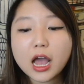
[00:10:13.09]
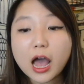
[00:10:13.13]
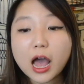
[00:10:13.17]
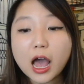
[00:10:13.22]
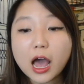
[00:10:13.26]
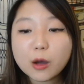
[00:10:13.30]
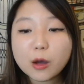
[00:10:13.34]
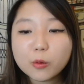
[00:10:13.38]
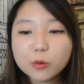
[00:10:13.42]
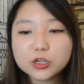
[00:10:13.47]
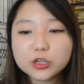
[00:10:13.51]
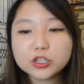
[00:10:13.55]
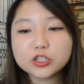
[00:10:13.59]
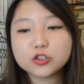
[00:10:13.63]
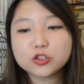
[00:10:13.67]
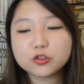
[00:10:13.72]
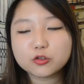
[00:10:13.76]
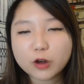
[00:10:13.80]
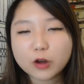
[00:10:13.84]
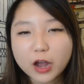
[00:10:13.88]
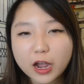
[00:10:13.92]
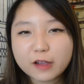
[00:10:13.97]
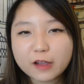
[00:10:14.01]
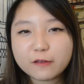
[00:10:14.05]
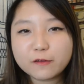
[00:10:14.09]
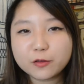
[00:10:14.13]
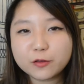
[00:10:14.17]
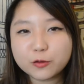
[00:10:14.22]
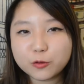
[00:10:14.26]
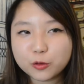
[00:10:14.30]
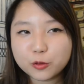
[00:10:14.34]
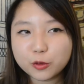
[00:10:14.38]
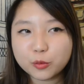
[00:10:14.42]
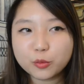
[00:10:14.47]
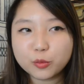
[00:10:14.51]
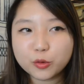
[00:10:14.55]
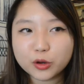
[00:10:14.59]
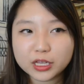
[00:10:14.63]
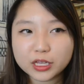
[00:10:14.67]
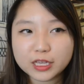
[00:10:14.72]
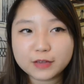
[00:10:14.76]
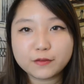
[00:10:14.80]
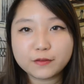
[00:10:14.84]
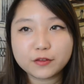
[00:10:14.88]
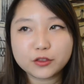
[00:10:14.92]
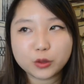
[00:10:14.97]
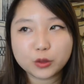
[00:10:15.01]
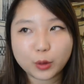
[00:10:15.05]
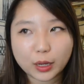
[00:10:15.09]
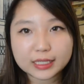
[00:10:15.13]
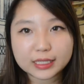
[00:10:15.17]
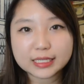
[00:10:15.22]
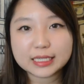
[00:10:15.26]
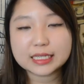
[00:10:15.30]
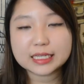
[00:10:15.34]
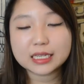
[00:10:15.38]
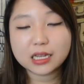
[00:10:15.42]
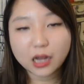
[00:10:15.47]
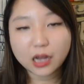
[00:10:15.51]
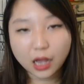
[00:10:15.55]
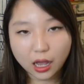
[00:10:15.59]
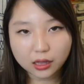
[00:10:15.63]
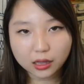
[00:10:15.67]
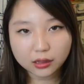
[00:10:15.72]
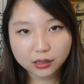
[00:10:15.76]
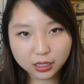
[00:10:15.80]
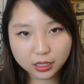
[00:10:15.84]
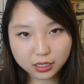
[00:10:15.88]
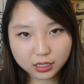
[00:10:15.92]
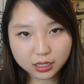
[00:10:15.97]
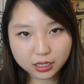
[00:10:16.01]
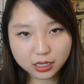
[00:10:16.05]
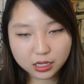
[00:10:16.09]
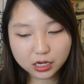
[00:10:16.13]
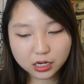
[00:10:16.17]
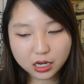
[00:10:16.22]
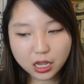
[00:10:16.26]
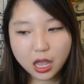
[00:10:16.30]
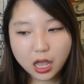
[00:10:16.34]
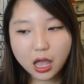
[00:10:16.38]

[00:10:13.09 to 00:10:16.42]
I would strive through the book even though I did not like it